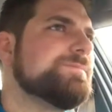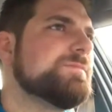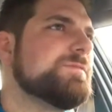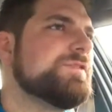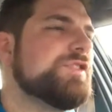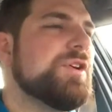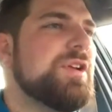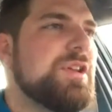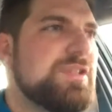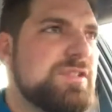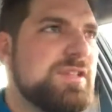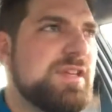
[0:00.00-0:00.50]

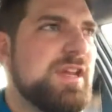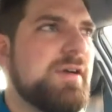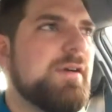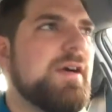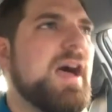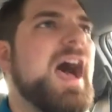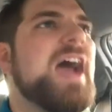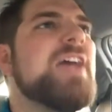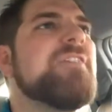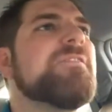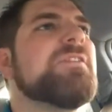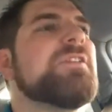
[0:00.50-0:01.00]
So here's the deal.
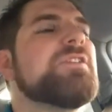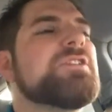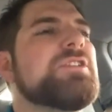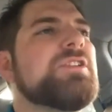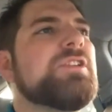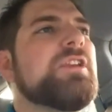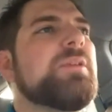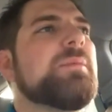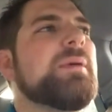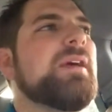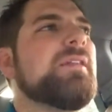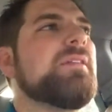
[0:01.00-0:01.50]
I first
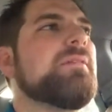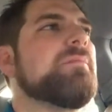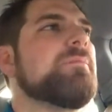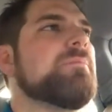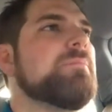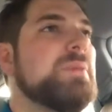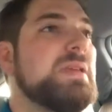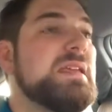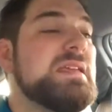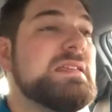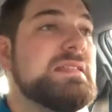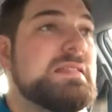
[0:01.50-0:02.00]
heard about
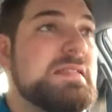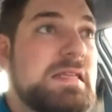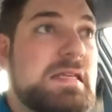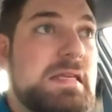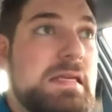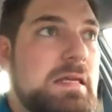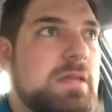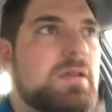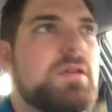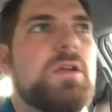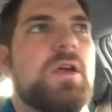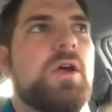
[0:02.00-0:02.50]

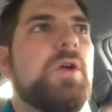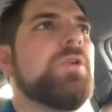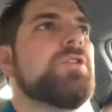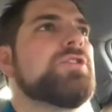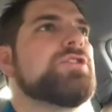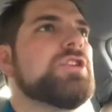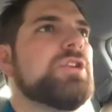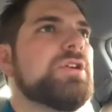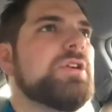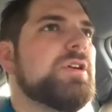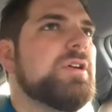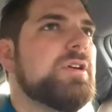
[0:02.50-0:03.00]
PC
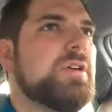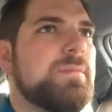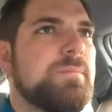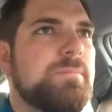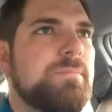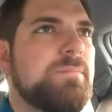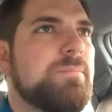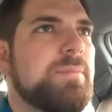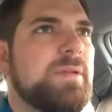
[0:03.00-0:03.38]
culture,